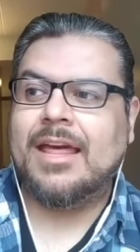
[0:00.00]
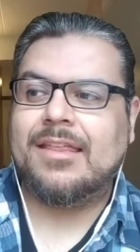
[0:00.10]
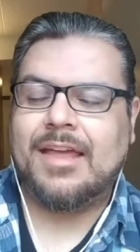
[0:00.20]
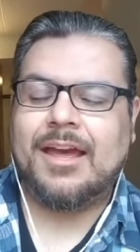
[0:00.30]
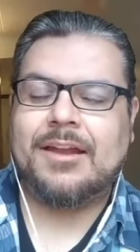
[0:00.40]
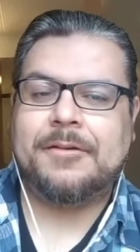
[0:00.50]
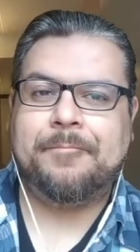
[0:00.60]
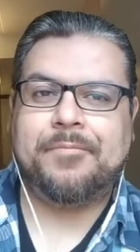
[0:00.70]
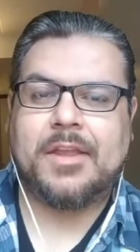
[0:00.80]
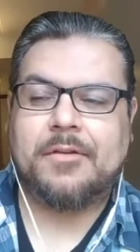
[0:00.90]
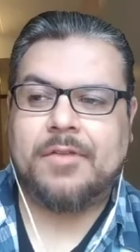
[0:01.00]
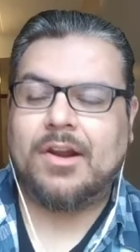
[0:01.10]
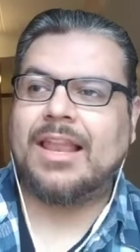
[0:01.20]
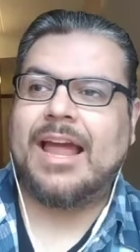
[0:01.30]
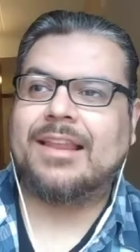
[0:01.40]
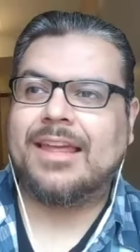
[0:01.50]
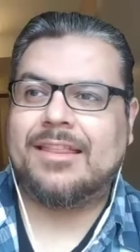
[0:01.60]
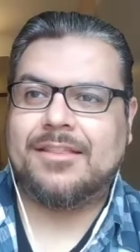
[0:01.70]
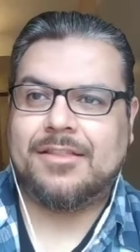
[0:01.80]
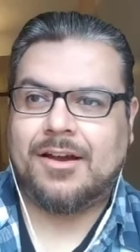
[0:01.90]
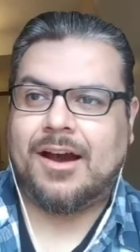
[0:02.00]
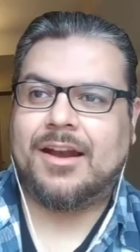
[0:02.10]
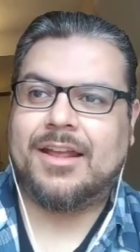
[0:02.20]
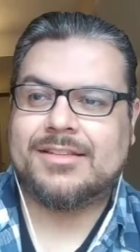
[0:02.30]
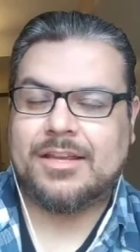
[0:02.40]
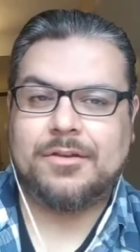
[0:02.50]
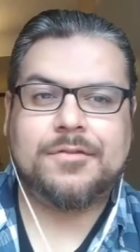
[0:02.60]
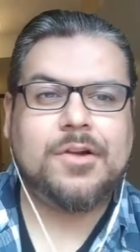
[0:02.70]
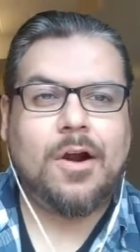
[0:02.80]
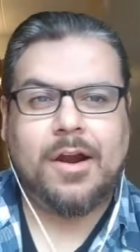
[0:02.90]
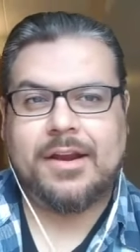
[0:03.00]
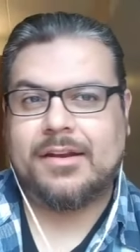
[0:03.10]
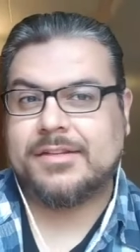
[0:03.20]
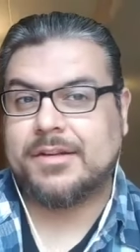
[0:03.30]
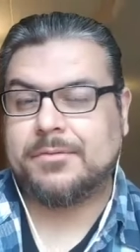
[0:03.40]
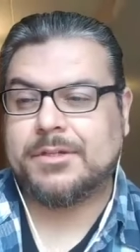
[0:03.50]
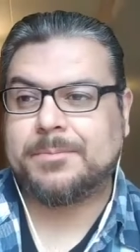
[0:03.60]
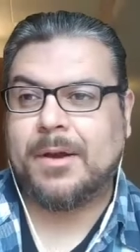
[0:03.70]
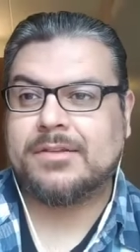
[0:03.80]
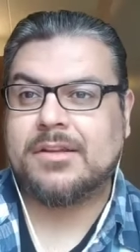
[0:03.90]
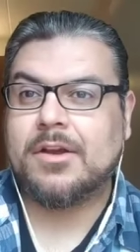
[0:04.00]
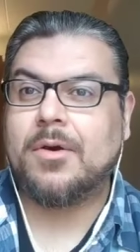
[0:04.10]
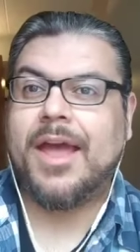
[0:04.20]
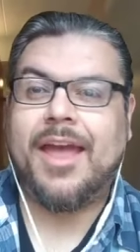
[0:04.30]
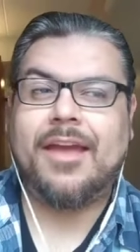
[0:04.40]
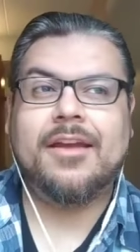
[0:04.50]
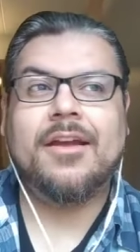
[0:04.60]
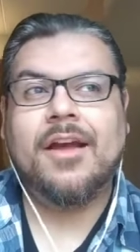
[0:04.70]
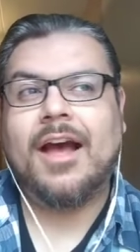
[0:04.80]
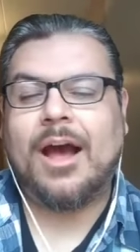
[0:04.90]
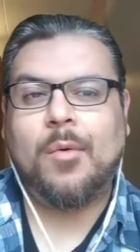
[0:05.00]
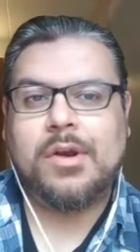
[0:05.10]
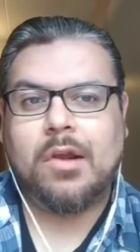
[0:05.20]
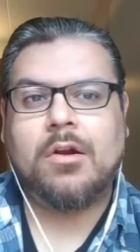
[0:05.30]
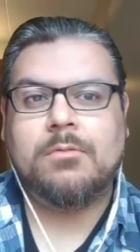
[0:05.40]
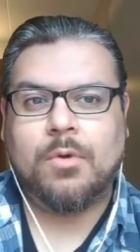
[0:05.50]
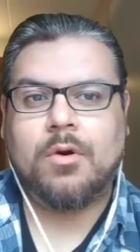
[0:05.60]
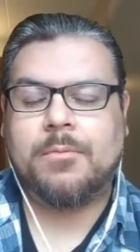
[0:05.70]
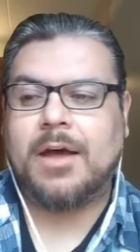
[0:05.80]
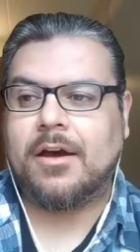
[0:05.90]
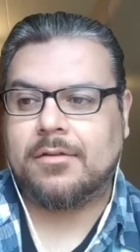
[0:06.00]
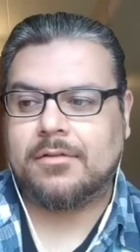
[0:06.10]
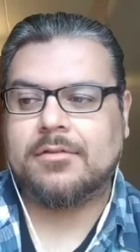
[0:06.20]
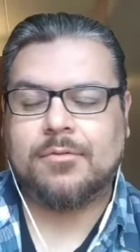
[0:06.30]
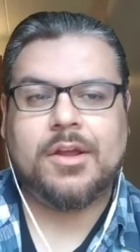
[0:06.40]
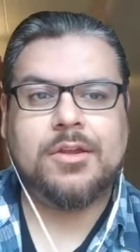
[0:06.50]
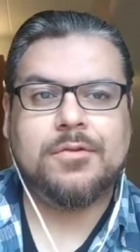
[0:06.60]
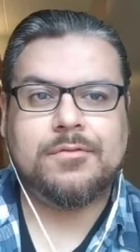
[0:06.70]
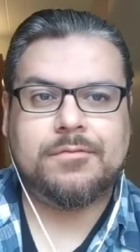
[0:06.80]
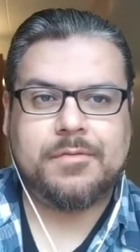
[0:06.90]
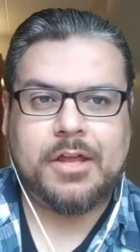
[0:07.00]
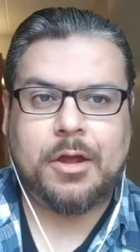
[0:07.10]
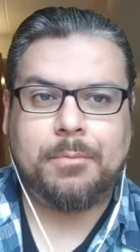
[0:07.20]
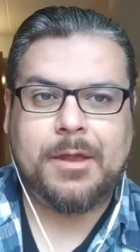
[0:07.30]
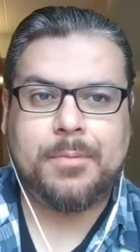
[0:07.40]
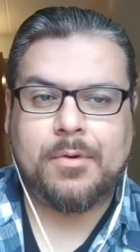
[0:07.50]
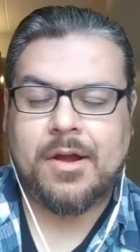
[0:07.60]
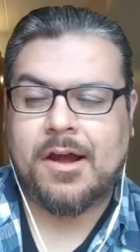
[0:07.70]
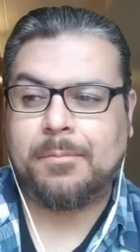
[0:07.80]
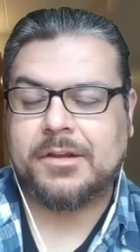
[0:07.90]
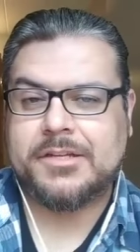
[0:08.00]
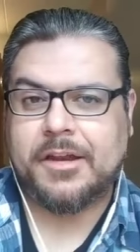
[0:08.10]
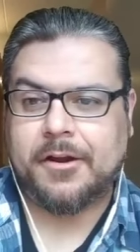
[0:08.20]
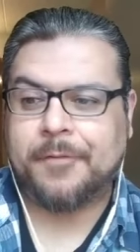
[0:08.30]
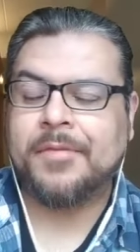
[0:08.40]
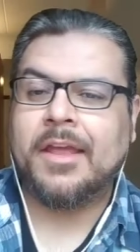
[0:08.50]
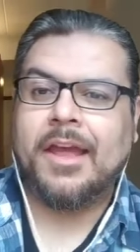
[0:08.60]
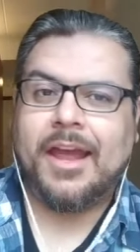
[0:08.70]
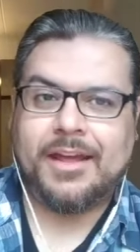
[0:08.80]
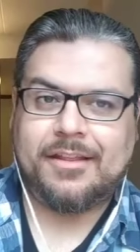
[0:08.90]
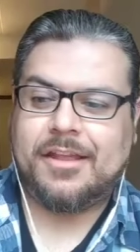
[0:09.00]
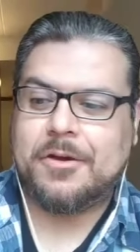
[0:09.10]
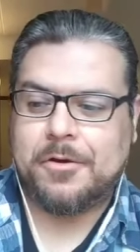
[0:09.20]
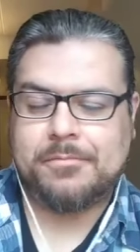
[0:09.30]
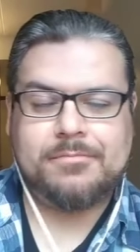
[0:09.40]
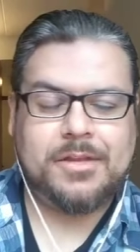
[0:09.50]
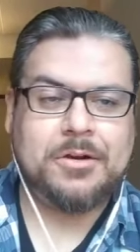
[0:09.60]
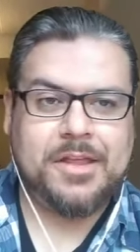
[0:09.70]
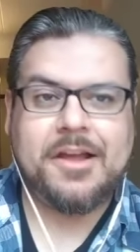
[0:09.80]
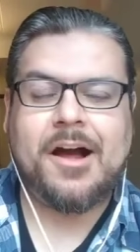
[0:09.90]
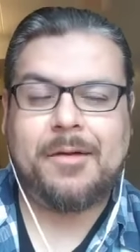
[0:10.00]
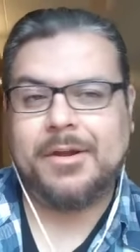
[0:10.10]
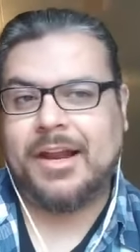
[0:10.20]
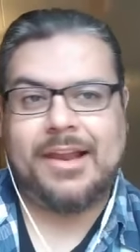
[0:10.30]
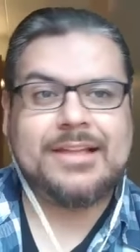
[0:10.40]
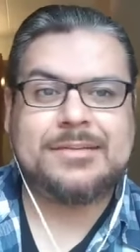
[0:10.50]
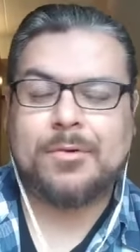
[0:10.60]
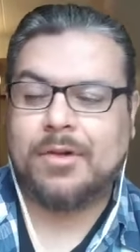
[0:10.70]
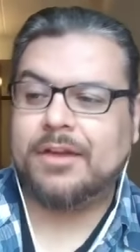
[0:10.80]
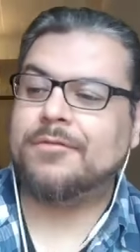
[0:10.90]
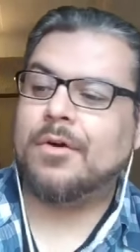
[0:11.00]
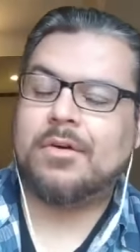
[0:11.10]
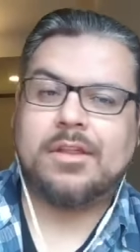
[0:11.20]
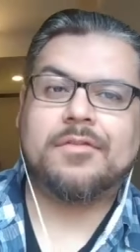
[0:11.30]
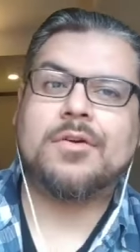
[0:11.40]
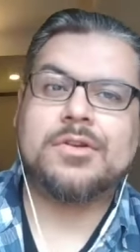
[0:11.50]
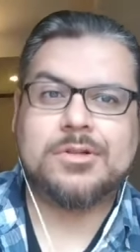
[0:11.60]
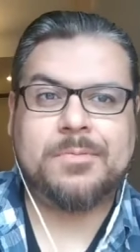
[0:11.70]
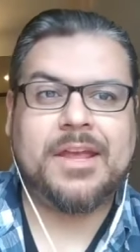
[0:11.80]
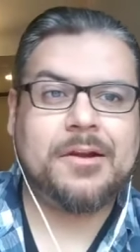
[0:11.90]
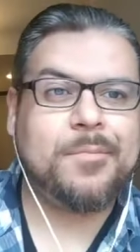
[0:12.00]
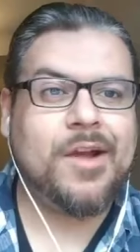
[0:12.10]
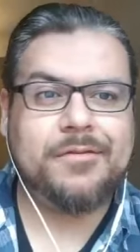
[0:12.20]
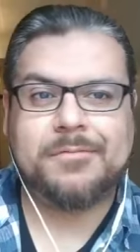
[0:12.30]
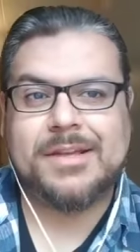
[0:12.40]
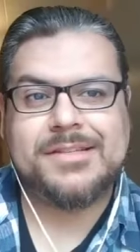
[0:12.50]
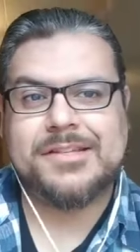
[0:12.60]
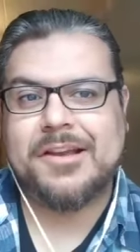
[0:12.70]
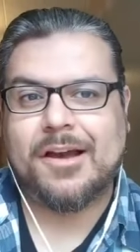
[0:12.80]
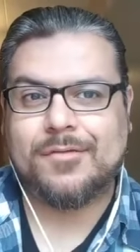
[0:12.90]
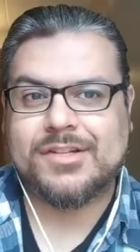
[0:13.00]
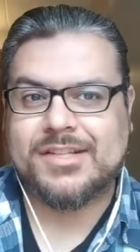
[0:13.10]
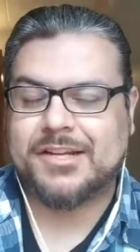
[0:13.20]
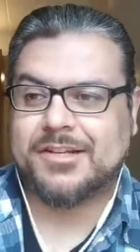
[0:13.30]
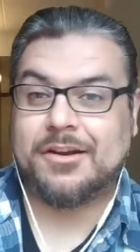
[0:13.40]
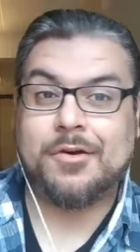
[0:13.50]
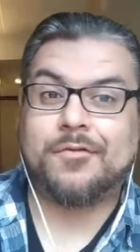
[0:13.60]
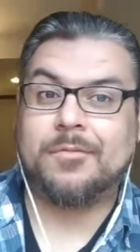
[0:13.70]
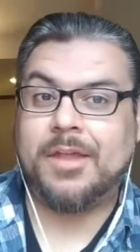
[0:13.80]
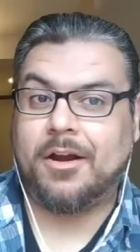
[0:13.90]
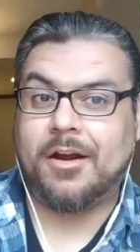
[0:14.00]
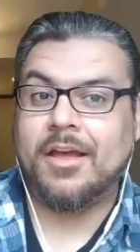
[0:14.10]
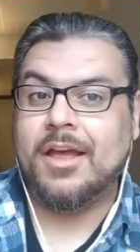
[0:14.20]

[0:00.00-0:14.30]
then very likely the audience that you've targeted is going to respond and go, hey, I want to learn more about what you've helped people accomplish here. And then they go, you know, they comment, I'd like some more info. And then, of course, you begin a private messaging conversation and go from there.